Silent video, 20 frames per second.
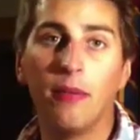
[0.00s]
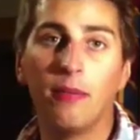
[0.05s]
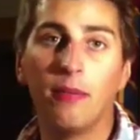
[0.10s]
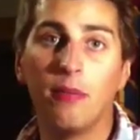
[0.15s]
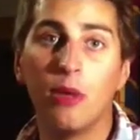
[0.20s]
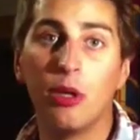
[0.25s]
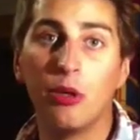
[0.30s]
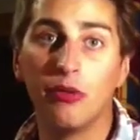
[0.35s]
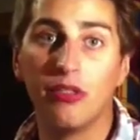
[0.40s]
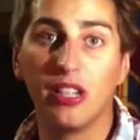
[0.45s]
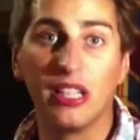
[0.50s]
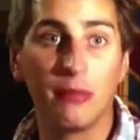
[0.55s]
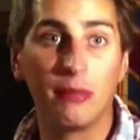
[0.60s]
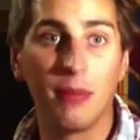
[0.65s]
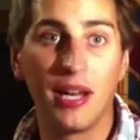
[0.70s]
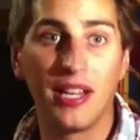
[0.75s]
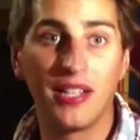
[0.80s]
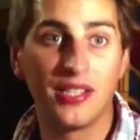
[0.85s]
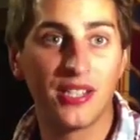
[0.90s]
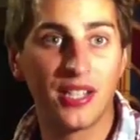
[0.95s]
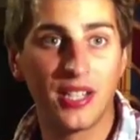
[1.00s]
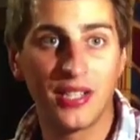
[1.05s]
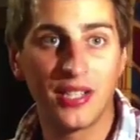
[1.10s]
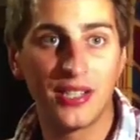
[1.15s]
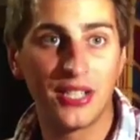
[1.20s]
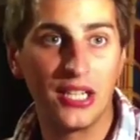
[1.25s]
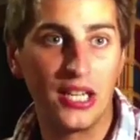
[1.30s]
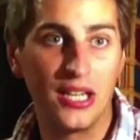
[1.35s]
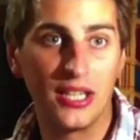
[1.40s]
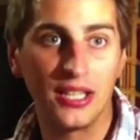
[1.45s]
moving
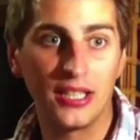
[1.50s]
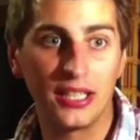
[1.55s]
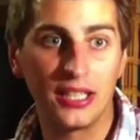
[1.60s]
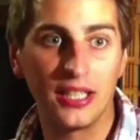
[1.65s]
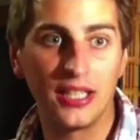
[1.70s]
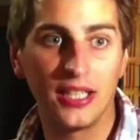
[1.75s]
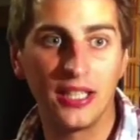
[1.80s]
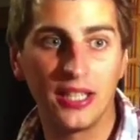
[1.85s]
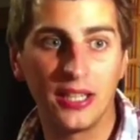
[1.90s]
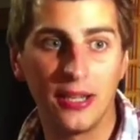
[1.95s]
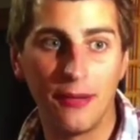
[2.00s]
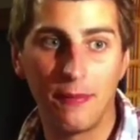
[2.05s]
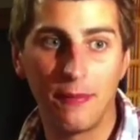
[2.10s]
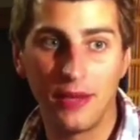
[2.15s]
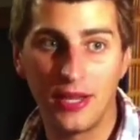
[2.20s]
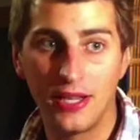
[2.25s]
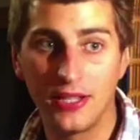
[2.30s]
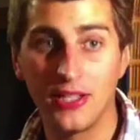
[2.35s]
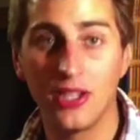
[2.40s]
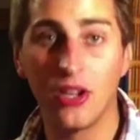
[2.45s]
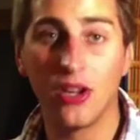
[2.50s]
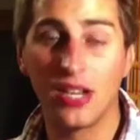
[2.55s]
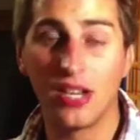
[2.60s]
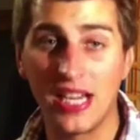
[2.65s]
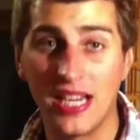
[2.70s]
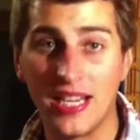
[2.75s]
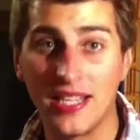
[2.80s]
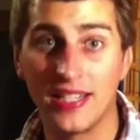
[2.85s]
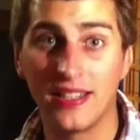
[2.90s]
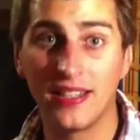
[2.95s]
man-sized target. It's not an
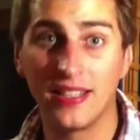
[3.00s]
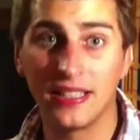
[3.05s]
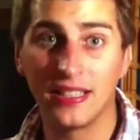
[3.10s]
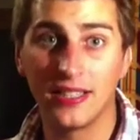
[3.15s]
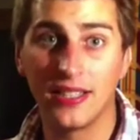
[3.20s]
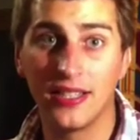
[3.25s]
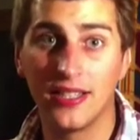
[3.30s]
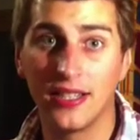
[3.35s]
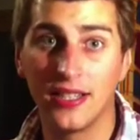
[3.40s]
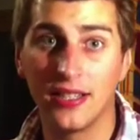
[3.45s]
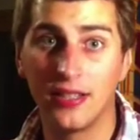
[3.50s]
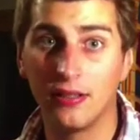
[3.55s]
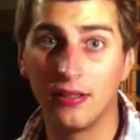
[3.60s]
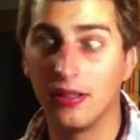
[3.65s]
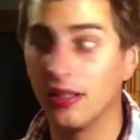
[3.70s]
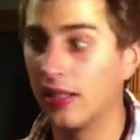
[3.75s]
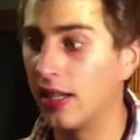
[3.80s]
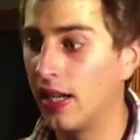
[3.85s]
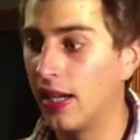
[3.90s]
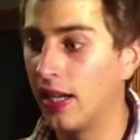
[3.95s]
easy thing to do,